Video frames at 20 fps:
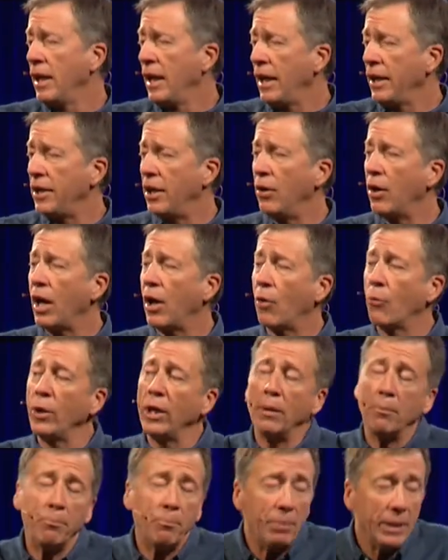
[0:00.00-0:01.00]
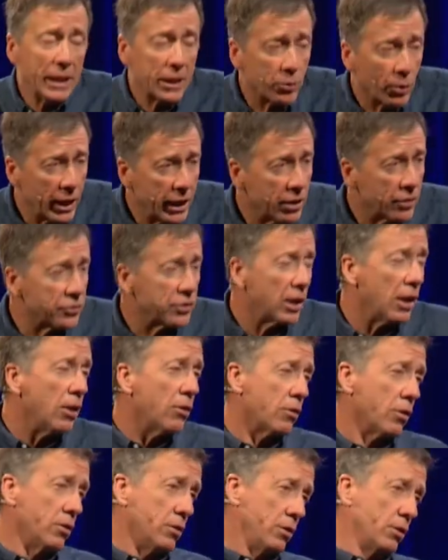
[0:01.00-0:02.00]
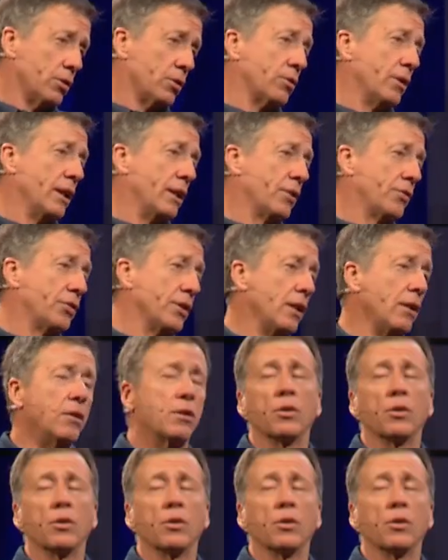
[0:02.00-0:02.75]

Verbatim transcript: you know, are we a big grain of salt or a little grain of salt?